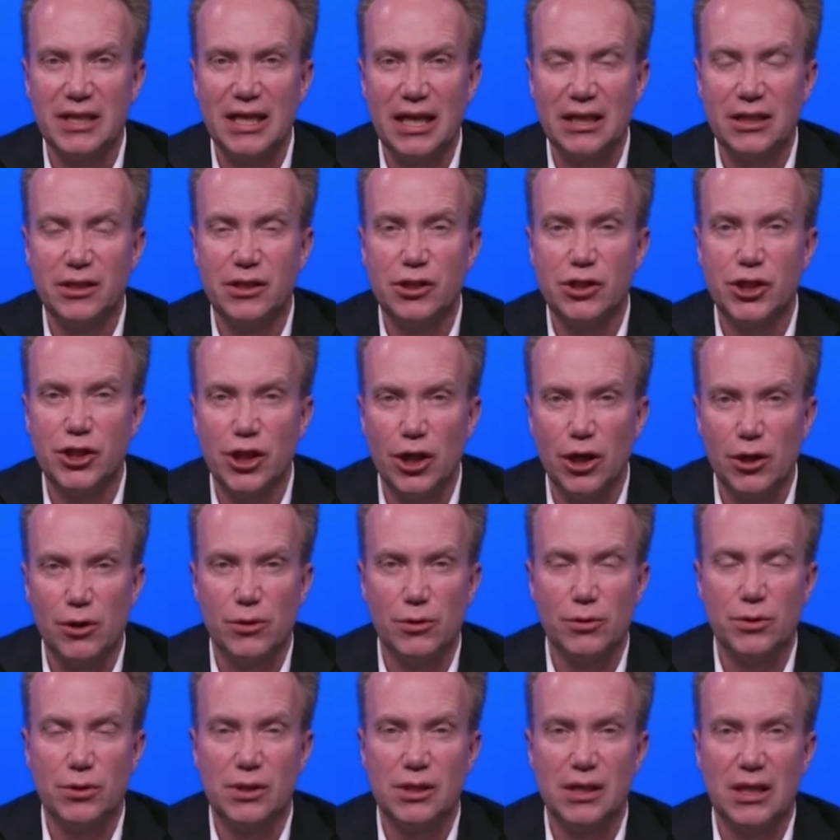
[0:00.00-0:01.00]
That
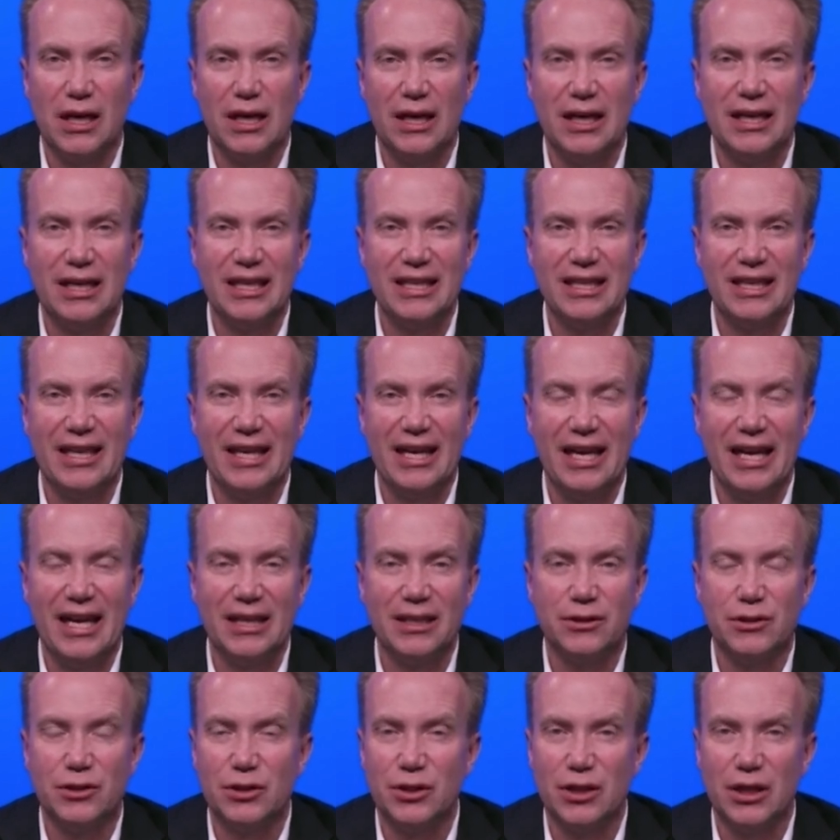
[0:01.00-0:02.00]
shows uh,
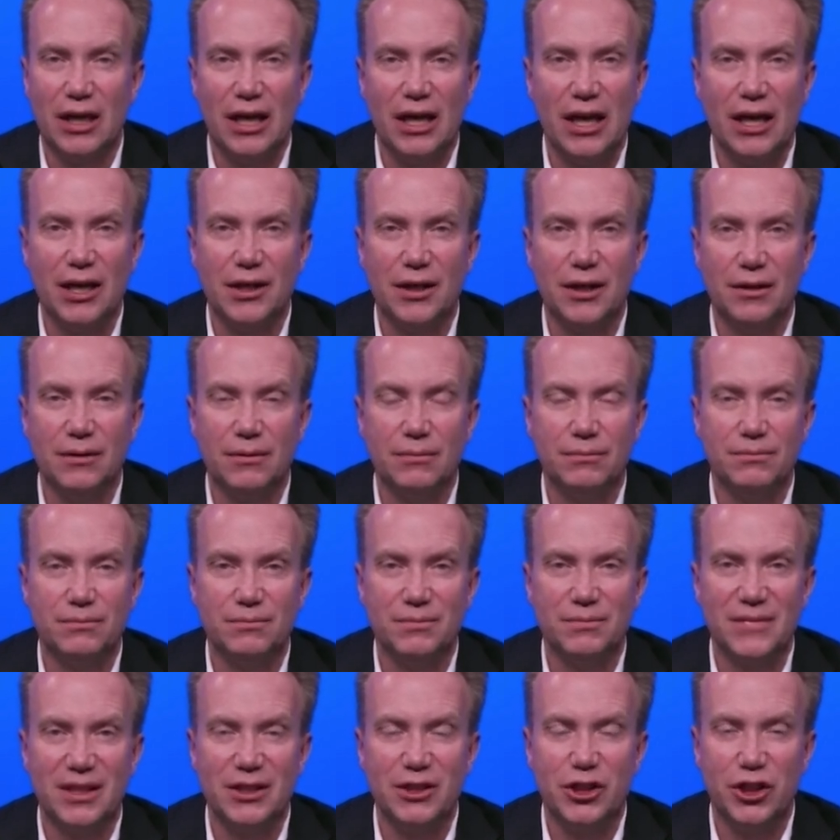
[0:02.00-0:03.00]
that uh,
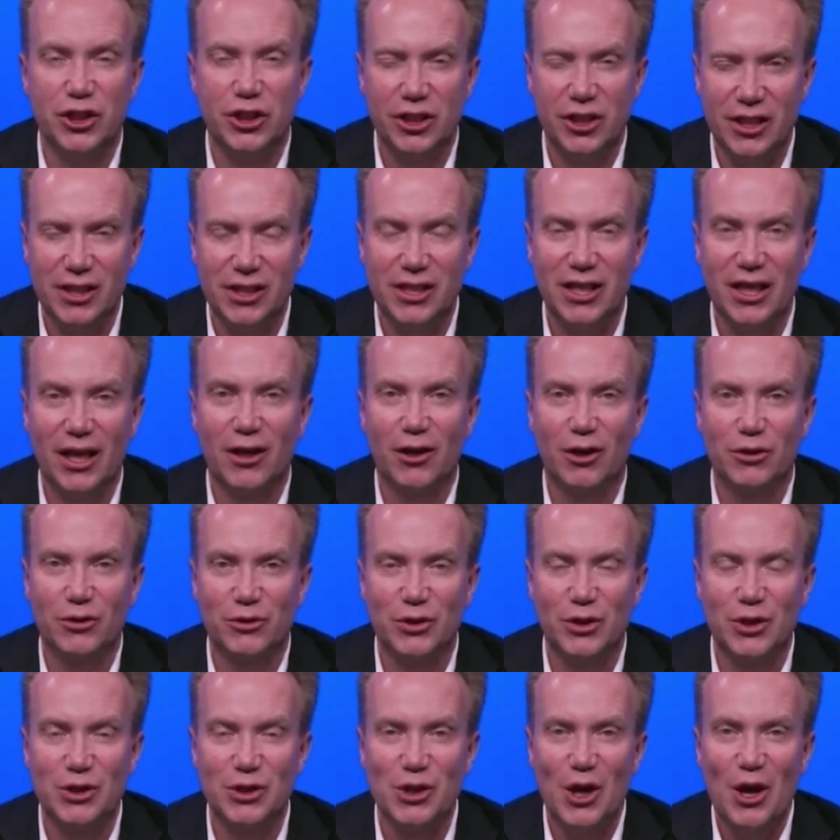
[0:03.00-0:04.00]
um, the GCC
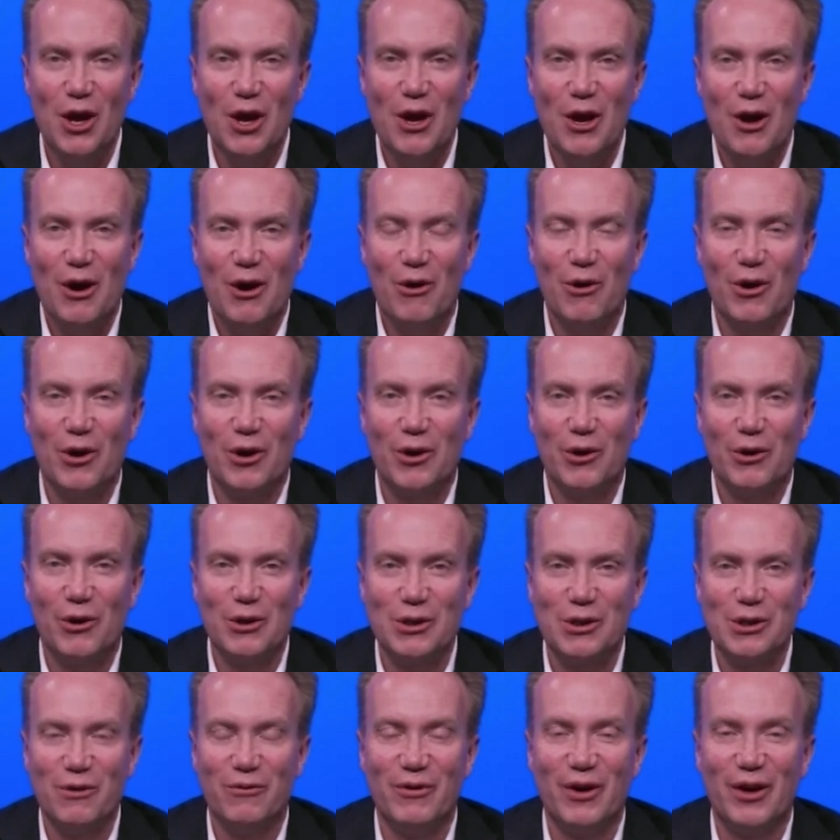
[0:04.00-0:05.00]
countries are
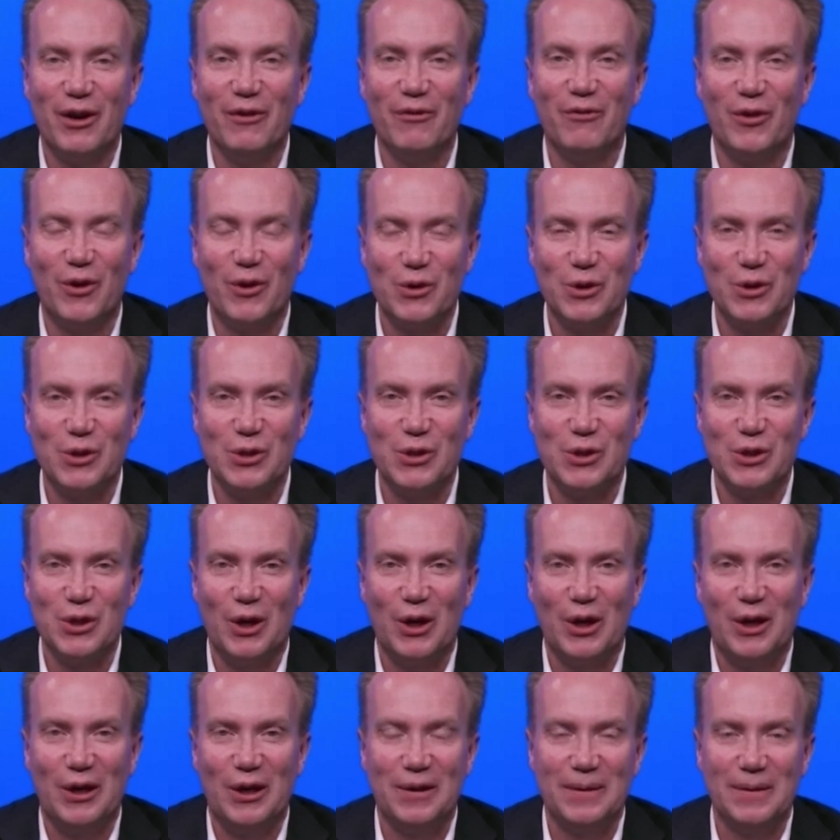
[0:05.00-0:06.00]
also very focused
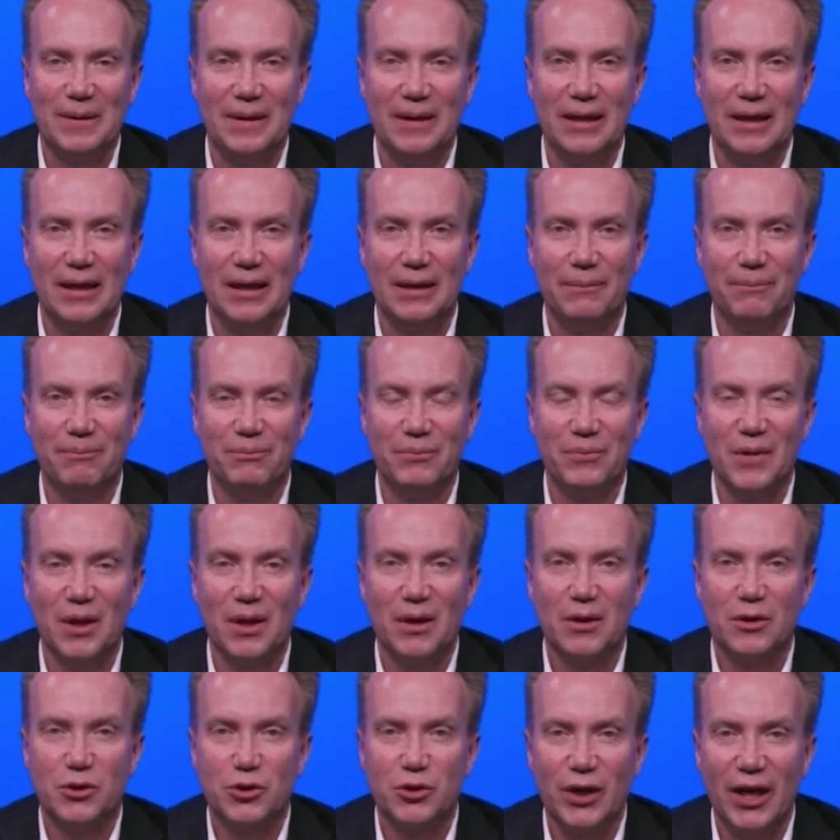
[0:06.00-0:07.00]
on um,
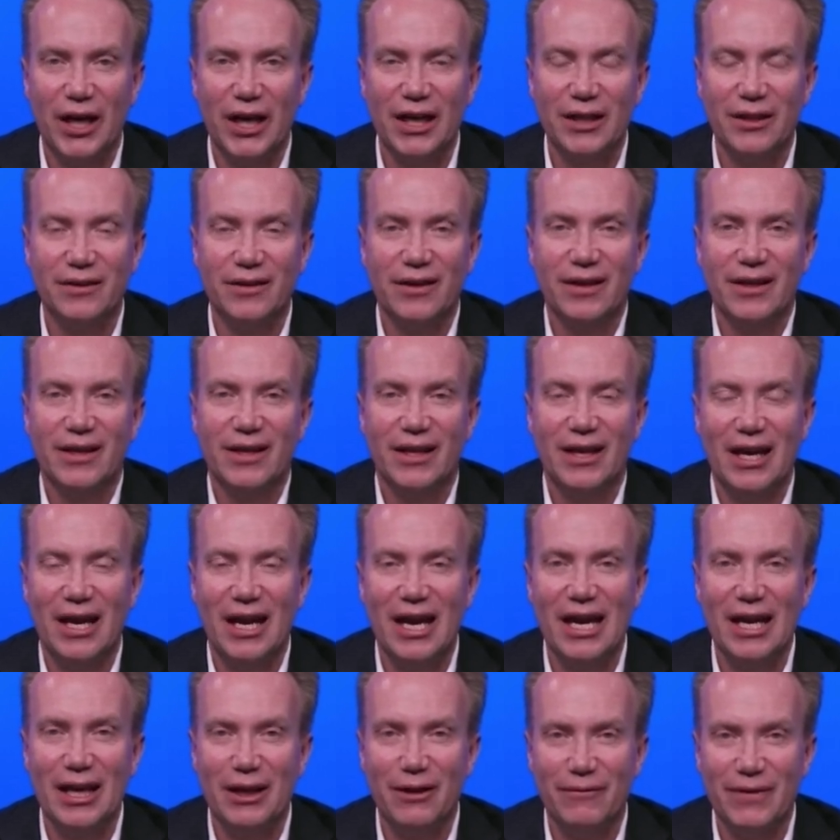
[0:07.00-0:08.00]
trade,
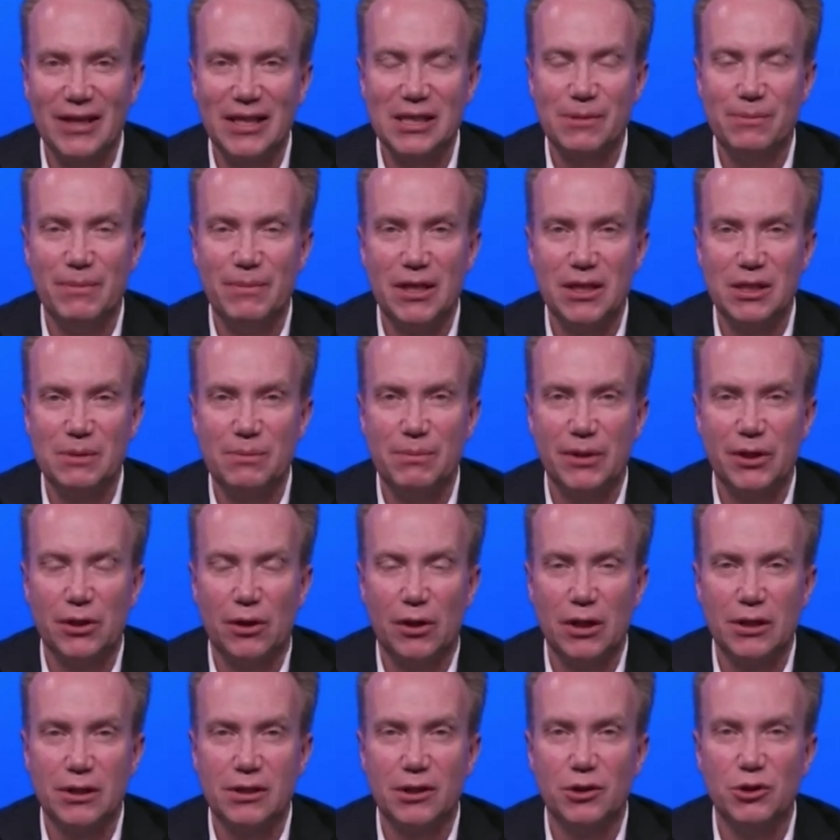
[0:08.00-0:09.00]
investments, but
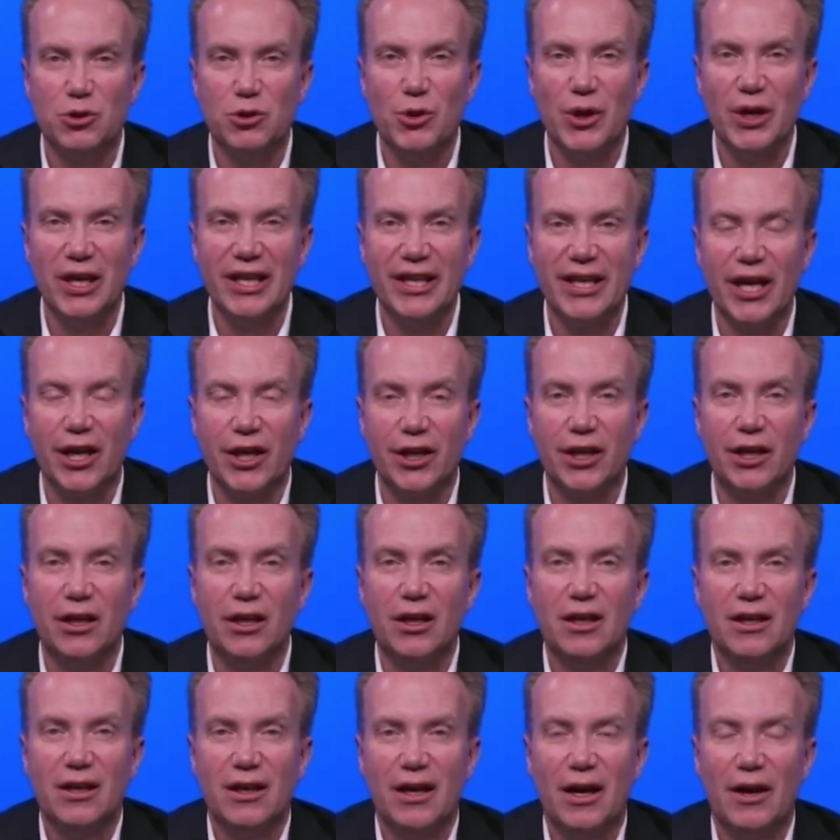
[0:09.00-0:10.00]
also doing
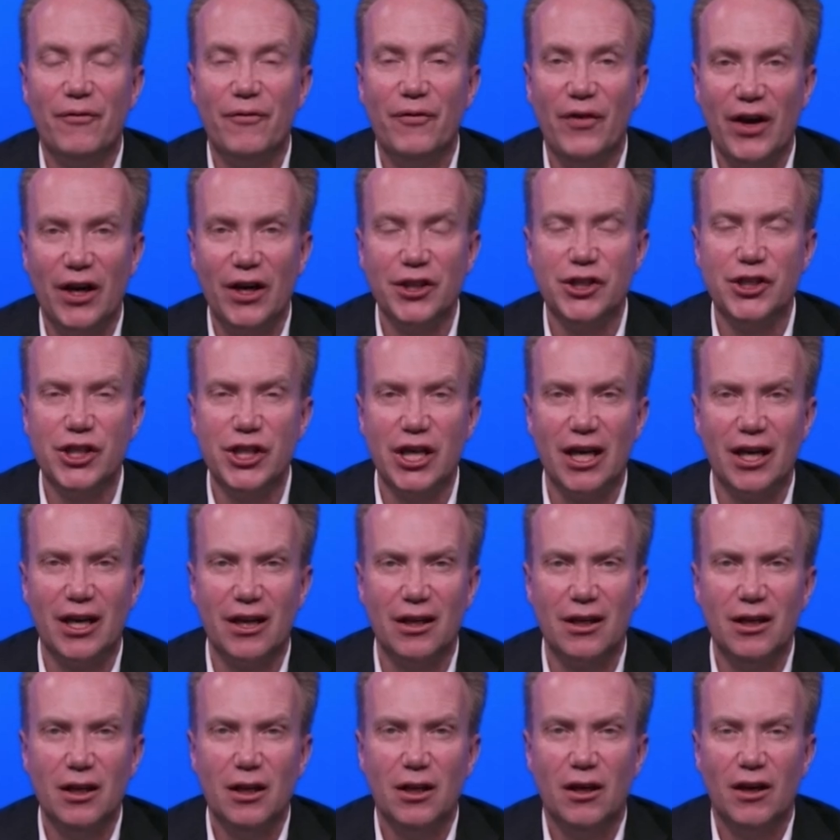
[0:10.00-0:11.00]
their fair
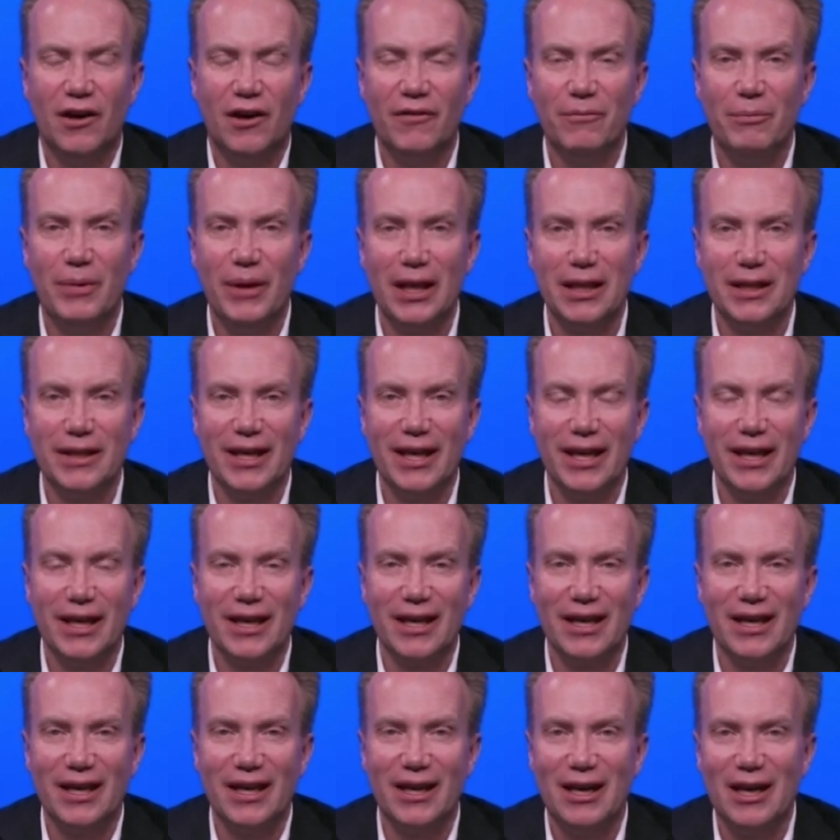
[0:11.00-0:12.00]
share of
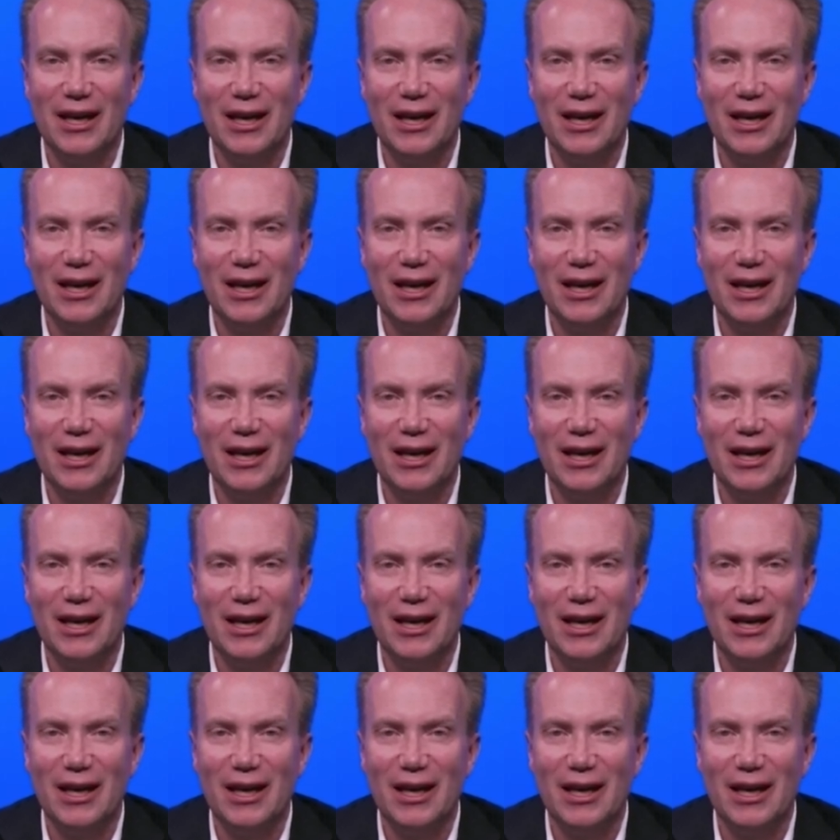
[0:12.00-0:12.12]
building